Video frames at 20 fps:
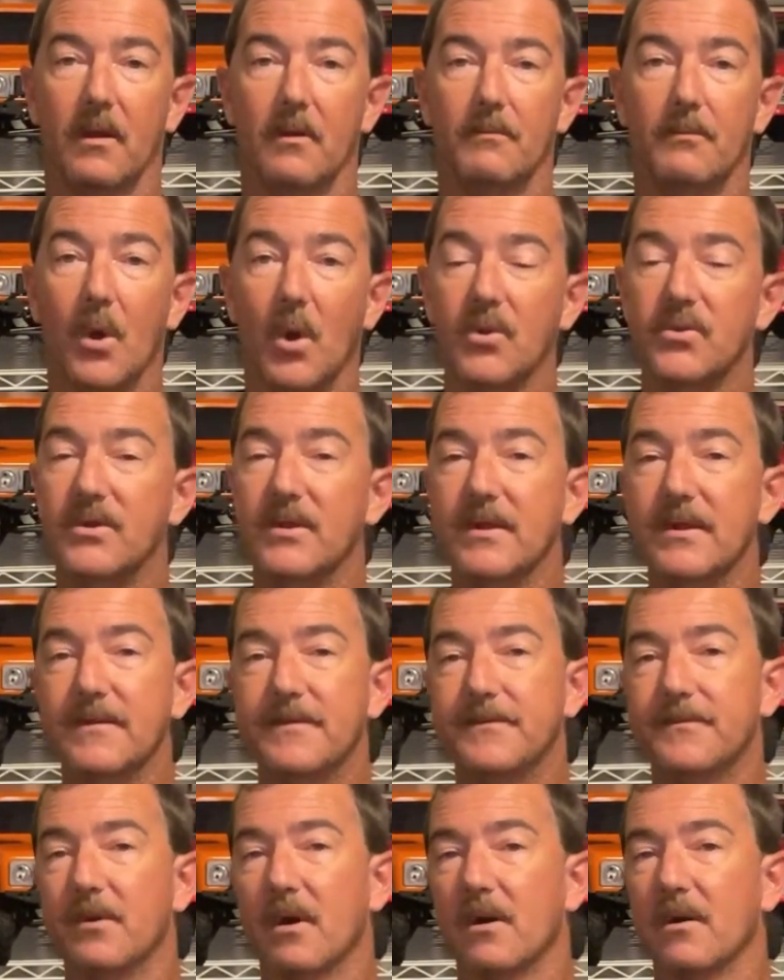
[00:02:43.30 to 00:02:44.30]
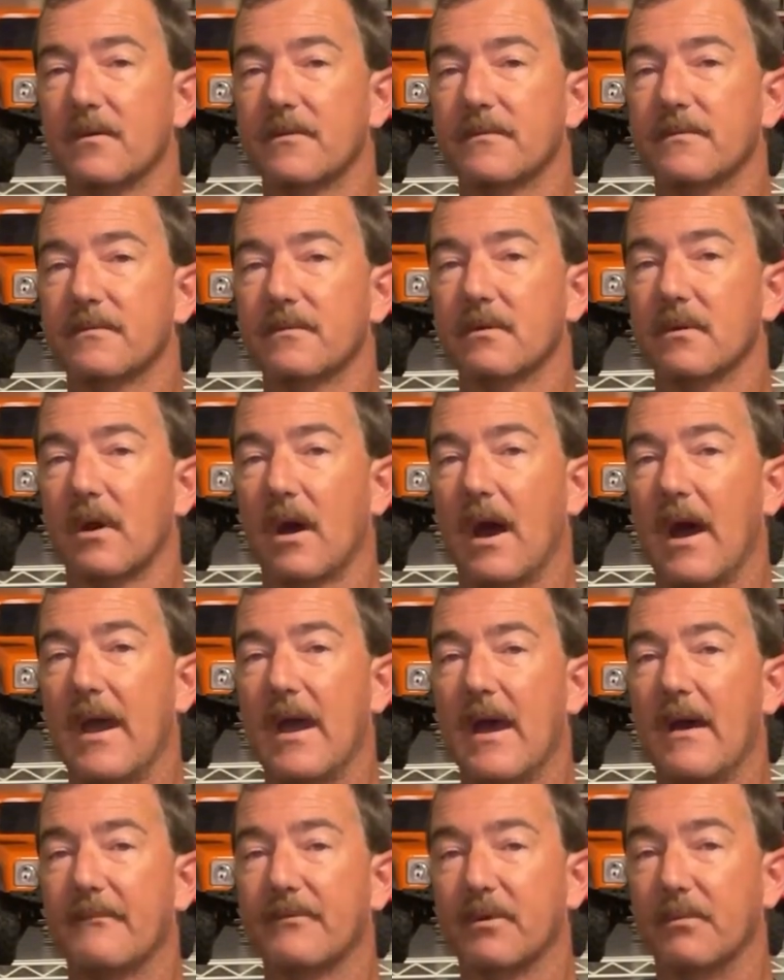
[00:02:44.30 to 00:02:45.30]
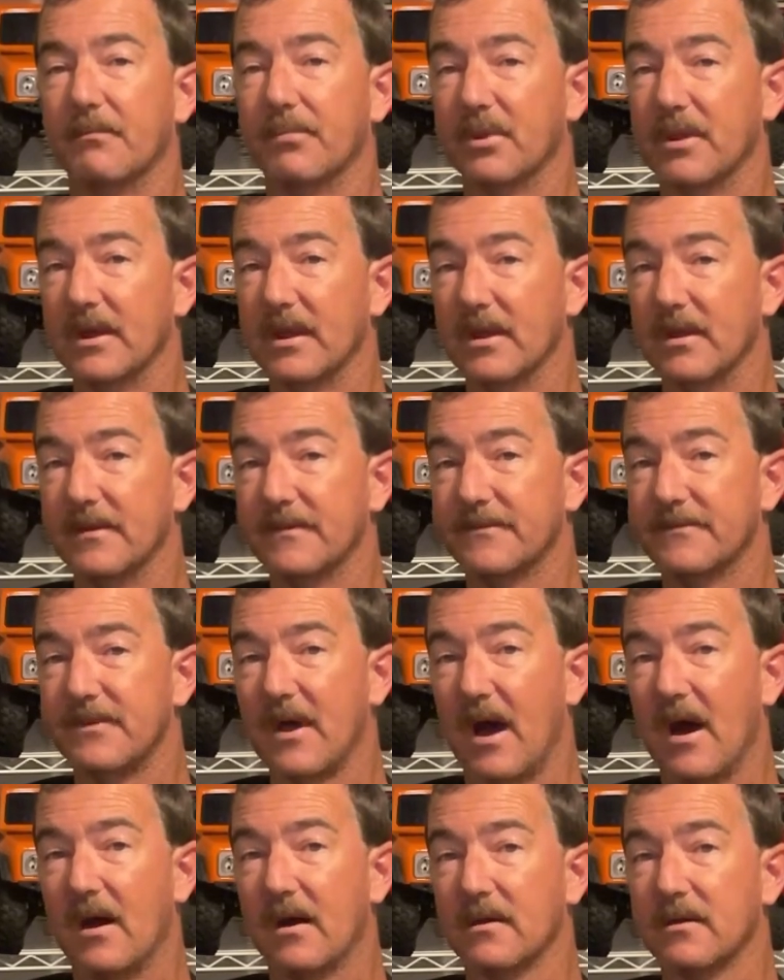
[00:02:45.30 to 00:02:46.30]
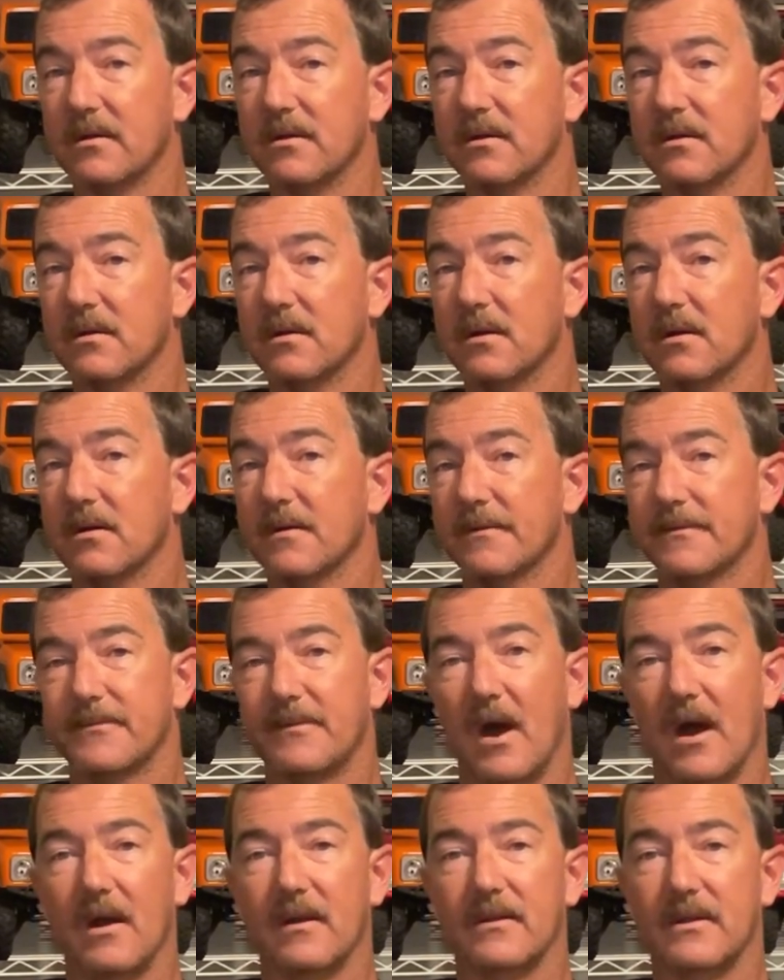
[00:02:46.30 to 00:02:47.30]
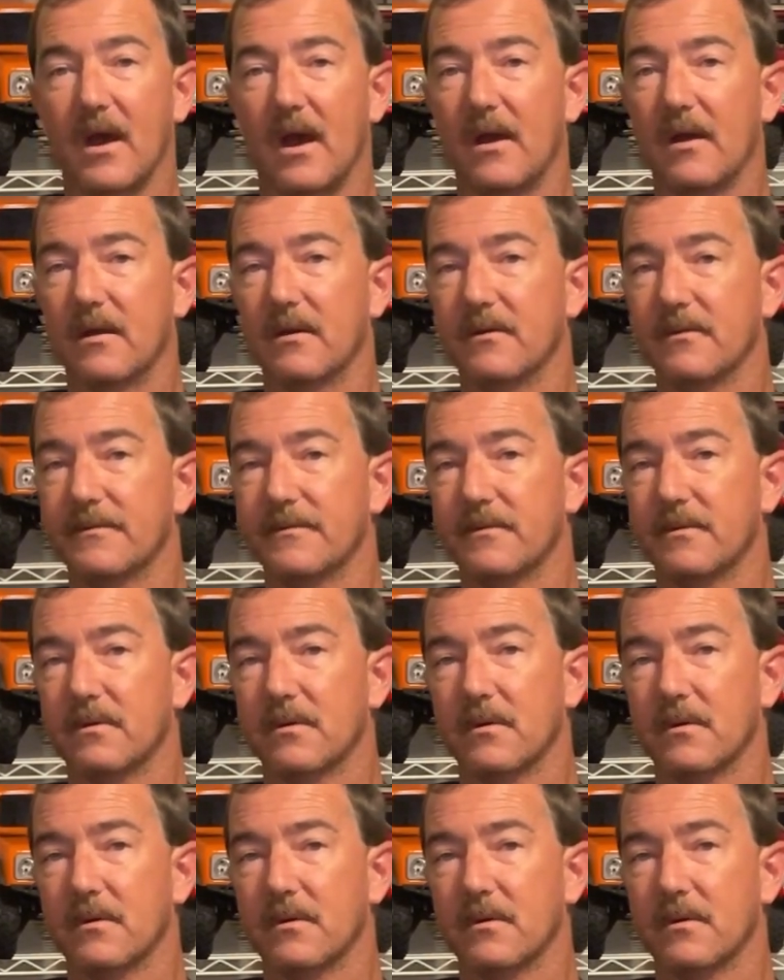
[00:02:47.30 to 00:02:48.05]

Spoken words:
Both of these trucks I have completely stock tires,